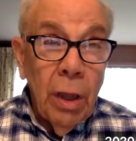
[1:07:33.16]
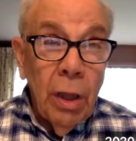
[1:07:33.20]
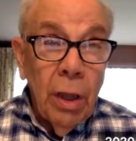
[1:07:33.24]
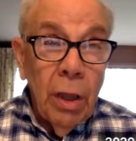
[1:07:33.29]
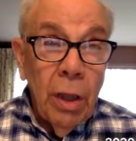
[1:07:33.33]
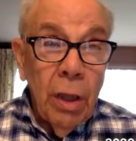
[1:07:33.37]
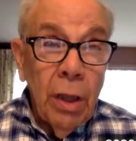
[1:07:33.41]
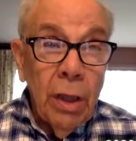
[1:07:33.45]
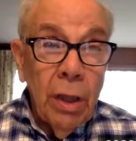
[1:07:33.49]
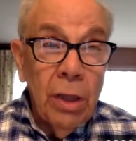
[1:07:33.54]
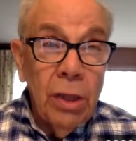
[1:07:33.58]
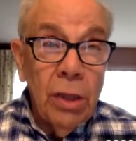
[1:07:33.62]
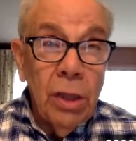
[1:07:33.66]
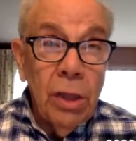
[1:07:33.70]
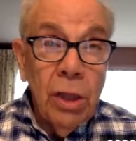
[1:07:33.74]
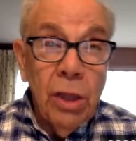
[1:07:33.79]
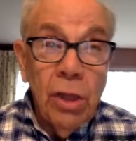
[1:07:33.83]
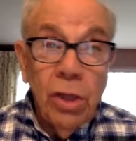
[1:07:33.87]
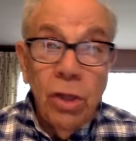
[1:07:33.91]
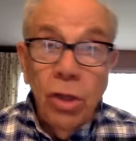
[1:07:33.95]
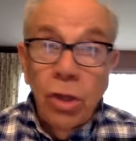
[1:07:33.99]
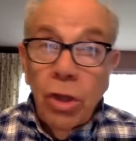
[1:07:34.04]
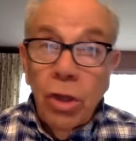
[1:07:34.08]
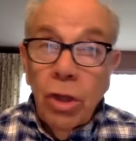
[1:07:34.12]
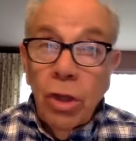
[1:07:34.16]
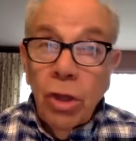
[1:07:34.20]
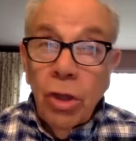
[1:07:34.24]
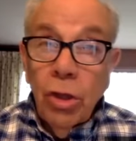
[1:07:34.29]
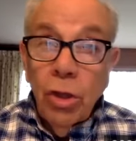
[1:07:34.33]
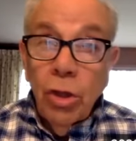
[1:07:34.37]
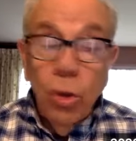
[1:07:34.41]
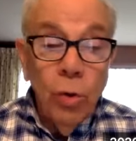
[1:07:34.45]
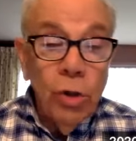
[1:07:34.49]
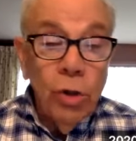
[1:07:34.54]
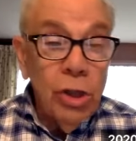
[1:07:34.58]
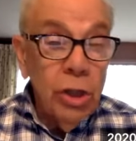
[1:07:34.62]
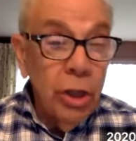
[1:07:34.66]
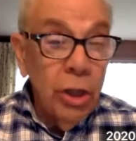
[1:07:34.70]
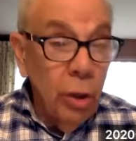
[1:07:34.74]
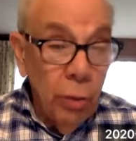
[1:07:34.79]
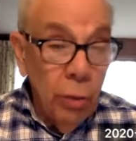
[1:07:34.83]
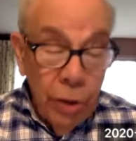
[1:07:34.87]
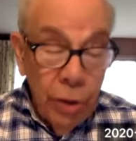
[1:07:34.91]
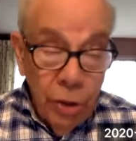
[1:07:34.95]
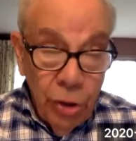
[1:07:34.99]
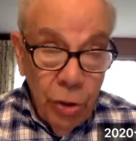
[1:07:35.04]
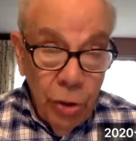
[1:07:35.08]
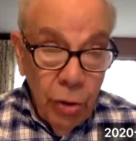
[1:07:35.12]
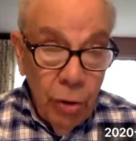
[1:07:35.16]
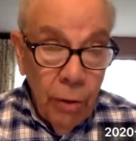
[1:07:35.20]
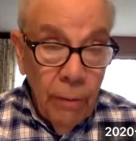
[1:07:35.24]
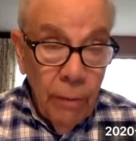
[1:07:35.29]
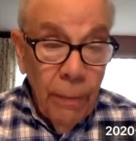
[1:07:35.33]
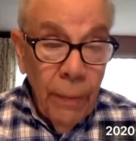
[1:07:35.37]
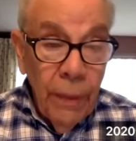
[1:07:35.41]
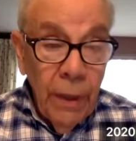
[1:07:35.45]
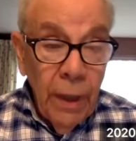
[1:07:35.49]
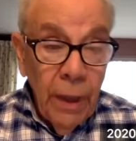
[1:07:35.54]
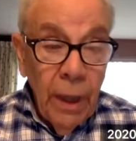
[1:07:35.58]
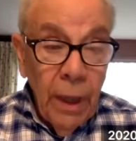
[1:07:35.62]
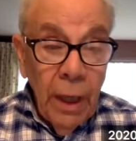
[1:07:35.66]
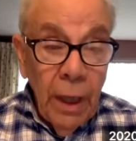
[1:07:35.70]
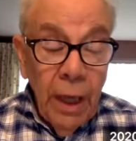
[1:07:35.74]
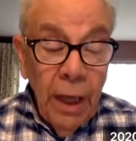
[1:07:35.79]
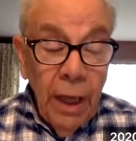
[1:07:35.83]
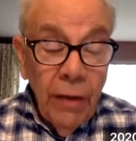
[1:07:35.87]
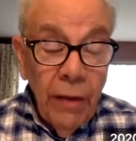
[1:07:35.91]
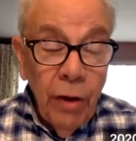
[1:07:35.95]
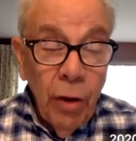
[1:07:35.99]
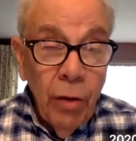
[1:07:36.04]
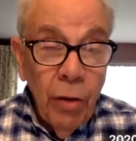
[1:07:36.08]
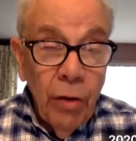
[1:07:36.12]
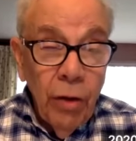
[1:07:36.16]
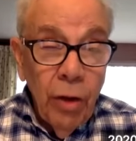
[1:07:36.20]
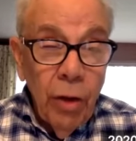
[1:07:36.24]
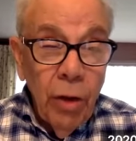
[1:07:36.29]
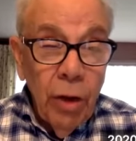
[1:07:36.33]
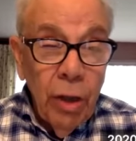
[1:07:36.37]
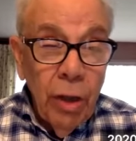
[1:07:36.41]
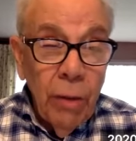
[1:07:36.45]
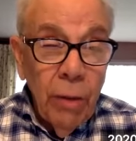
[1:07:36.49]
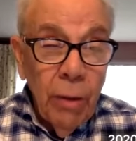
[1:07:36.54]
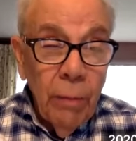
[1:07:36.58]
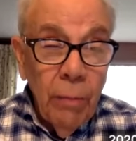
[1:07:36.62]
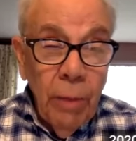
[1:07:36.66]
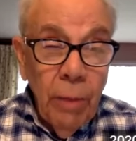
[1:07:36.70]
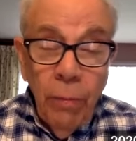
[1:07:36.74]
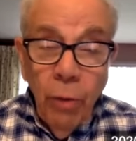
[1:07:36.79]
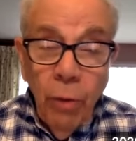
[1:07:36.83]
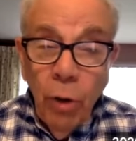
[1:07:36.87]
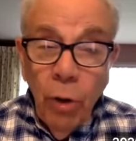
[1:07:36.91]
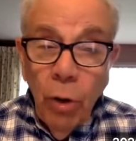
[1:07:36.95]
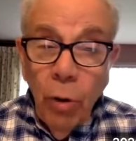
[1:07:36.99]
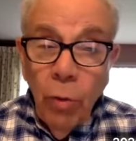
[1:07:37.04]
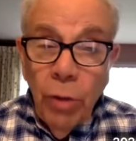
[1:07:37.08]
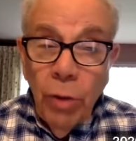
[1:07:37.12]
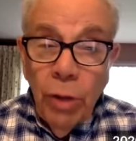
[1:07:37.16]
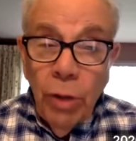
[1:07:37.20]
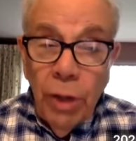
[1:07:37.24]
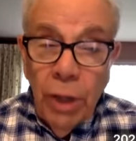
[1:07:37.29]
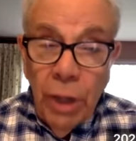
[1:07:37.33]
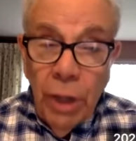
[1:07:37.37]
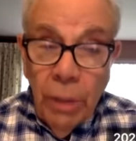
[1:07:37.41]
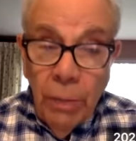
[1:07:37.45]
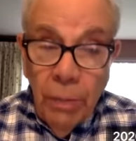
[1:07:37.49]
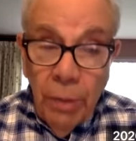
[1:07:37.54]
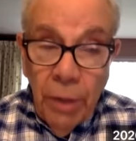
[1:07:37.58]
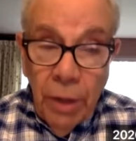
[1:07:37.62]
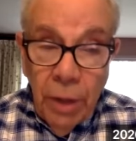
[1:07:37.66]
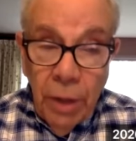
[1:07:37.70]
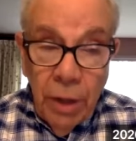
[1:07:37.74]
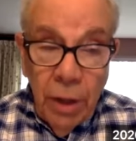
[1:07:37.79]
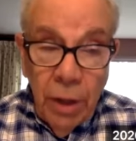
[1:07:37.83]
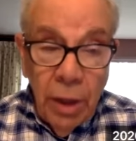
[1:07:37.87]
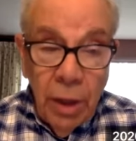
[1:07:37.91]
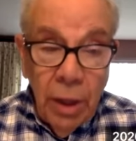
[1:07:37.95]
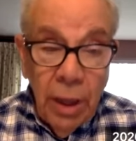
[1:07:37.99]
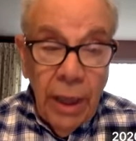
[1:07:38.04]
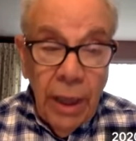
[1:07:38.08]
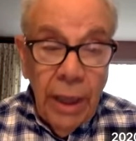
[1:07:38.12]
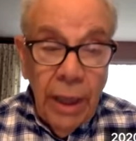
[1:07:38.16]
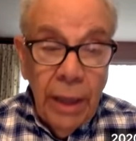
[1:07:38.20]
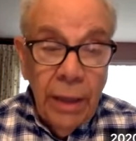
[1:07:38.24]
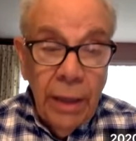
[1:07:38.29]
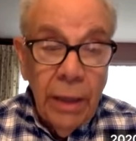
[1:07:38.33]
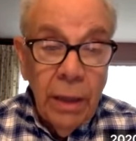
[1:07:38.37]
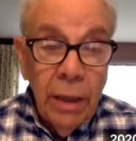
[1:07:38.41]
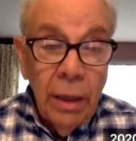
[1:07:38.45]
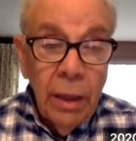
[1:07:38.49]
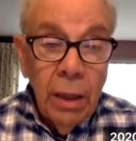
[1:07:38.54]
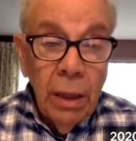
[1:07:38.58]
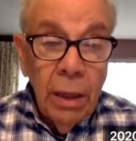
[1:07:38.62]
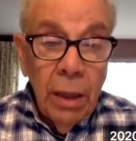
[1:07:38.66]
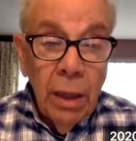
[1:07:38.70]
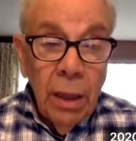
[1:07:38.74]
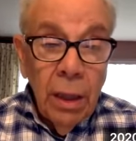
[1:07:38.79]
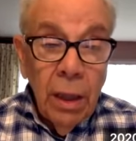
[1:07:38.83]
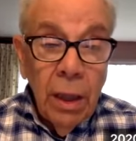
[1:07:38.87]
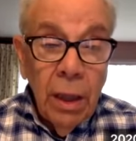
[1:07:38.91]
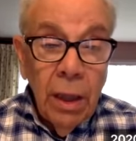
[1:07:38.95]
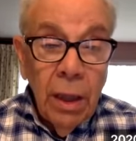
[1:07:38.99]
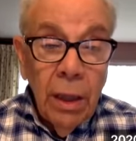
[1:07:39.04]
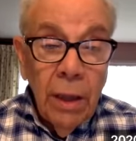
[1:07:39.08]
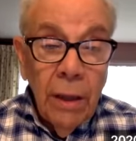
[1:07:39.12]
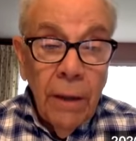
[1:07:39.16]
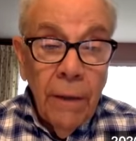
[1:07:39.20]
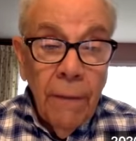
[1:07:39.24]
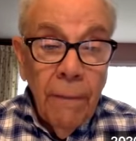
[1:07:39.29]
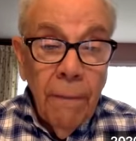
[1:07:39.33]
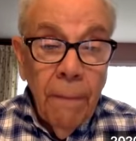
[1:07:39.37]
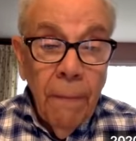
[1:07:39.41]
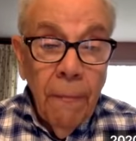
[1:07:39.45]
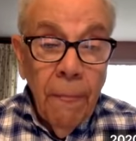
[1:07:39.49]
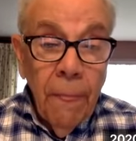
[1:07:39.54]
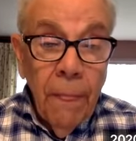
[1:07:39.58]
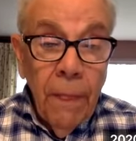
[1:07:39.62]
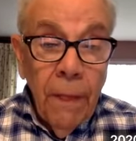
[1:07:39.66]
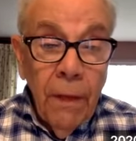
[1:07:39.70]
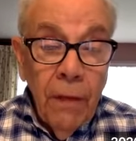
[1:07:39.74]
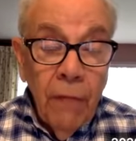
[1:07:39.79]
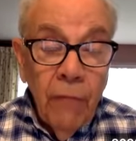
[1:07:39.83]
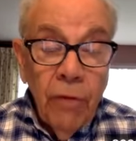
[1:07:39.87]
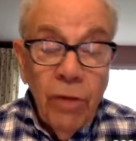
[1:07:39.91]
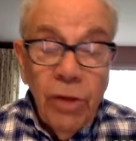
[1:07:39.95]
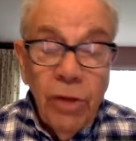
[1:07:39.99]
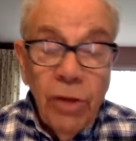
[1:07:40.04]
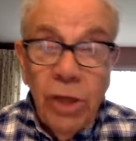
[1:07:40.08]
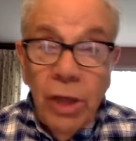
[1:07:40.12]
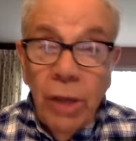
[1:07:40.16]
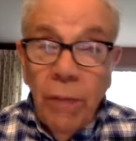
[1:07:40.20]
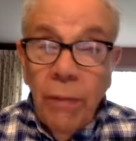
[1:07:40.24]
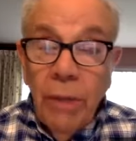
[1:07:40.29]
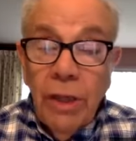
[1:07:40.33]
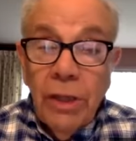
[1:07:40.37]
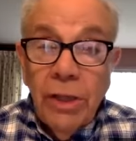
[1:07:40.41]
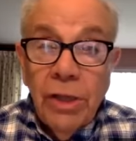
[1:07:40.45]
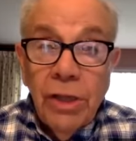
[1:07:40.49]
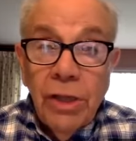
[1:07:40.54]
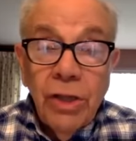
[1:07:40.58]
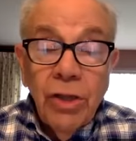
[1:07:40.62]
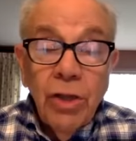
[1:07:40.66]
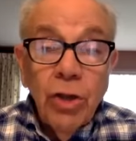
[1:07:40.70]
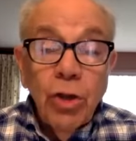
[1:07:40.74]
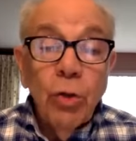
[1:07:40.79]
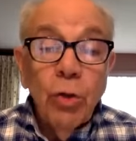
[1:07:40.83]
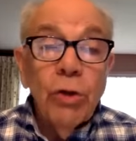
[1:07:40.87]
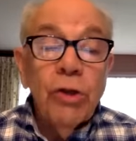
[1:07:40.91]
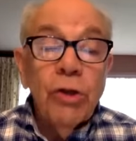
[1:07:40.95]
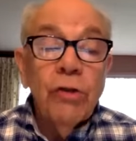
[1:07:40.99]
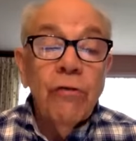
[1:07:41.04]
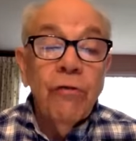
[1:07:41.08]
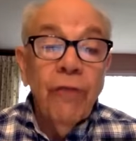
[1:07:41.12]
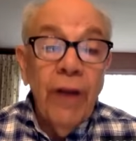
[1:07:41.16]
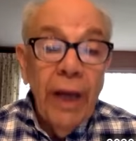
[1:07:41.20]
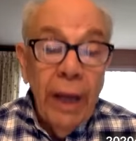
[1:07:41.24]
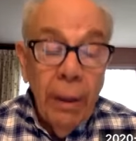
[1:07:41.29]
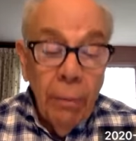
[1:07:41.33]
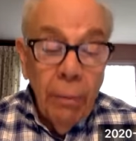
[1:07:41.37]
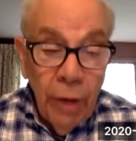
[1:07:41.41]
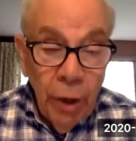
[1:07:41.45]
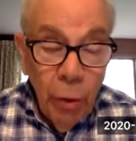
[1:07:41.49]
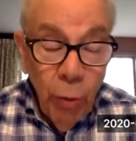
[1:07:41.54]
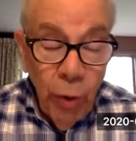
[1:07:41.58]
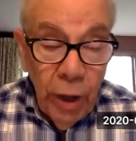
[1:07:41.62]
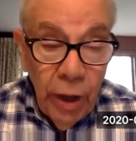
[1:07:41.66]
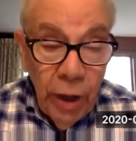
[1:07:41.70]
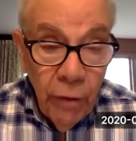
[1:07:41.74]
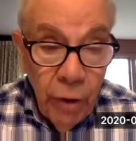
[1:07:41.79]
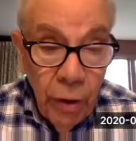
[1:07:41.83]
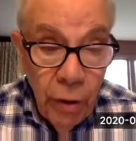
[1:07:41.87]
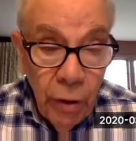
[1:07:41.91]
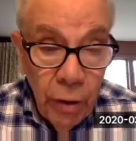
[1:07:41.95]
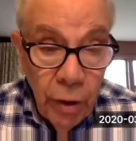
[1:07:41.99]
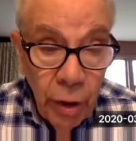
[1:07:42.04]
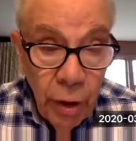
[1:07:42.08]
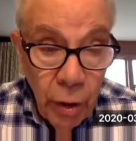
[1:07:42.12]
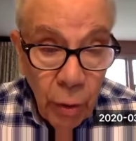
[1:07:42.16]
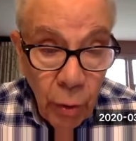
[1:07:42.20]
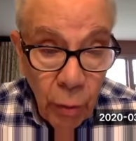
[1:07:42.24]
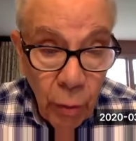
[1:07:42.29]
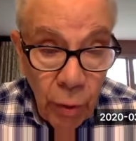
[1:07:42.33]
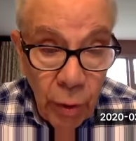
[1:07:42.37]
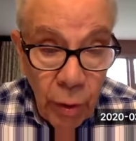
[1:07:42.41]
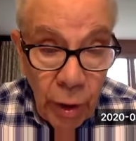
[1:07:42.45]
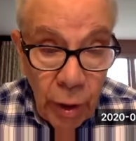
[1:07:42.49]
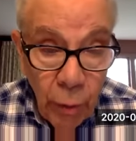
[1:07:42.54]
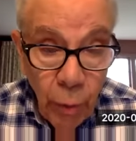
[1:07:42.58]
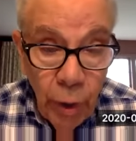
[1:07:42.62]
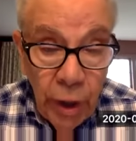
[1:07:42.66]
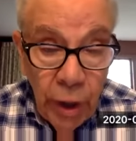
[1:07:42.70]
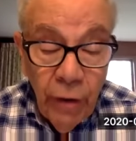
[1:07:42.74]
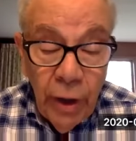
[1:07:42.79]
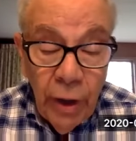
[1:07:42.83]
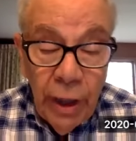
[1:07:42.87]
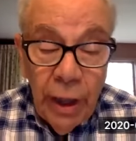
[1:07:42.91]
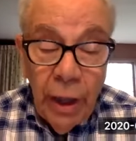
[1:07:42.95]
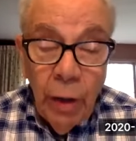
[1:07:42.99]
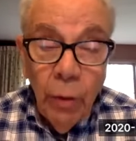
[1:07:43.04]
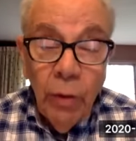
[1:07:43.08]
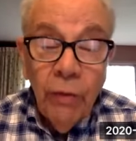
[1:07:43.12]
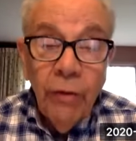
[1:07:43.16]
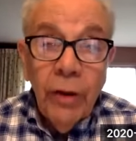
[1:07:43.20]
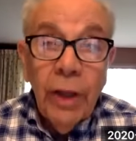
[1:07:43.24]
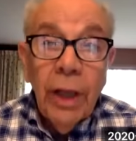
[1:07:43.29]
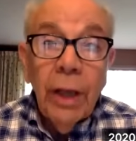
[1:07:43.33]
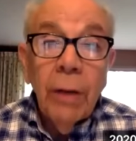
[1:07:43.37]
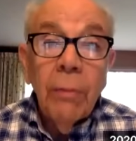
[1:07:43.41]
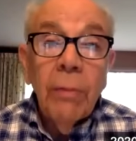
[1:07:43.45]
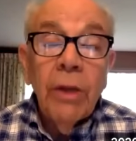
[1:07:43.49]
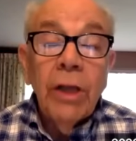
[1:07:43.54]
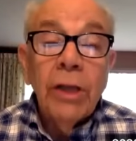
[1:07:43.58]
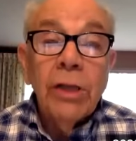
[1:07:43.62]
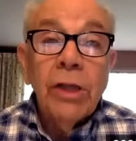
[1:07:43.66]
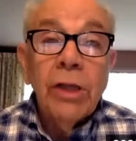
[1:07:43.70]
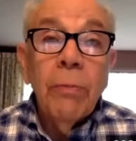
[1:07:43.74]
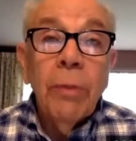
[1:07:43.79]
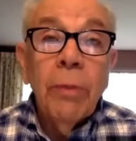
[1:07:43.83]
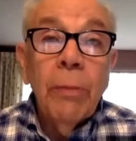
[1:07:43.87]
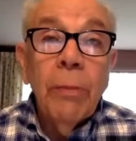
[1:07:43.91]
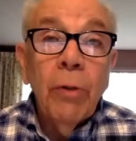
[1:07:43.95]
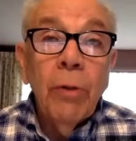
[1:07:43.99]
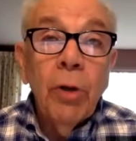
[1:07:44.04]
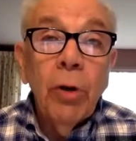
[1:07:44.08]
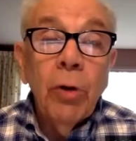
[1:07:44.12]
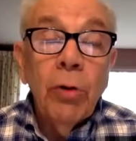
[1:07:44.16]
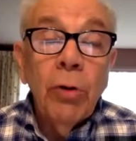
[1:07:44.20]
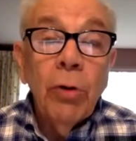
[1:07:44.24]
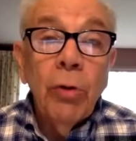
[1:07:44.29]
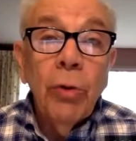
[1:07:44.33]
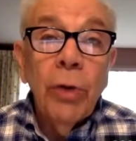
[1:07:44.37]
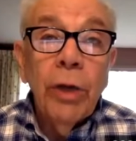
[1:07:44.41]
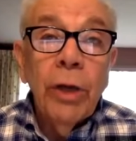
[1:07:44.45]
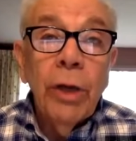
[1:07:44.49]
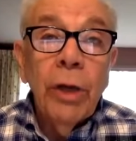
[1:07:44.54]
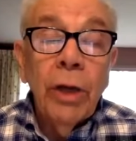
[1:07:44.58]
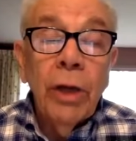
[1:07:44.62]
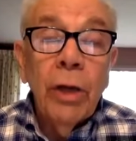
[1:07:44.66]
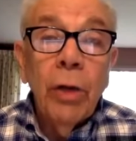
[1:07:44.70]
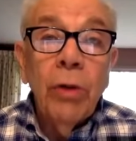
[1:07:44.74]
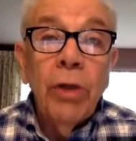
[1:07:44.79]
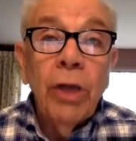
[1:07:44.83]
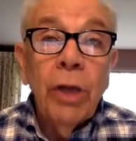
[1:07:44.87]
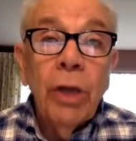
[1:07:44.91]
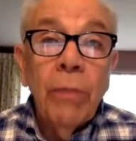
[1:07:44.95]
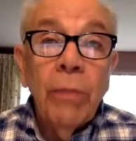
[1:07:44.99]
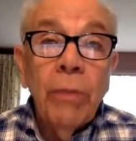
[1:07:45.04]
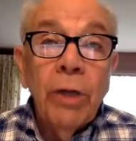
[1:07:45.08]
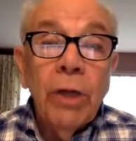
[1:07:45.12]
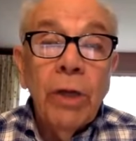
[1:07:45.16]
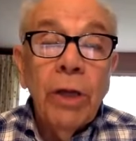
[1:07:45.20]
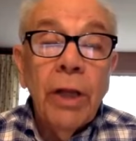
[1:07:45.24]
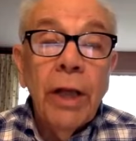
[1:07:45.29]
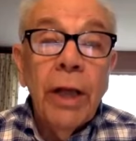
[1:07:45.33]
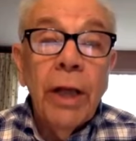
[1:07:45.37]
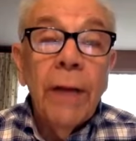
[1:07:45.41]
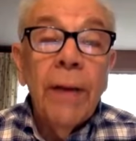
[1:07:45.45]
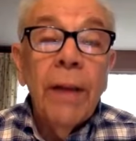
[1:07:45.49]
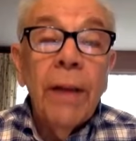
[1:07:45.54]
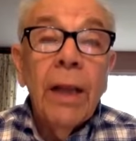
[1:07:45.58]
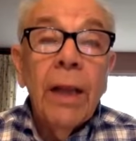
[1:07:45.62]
is Jewish literature. And people go deep into that. For some, it's the Jewish family, whatever, you know, whatever and however that means. And people go deep into that.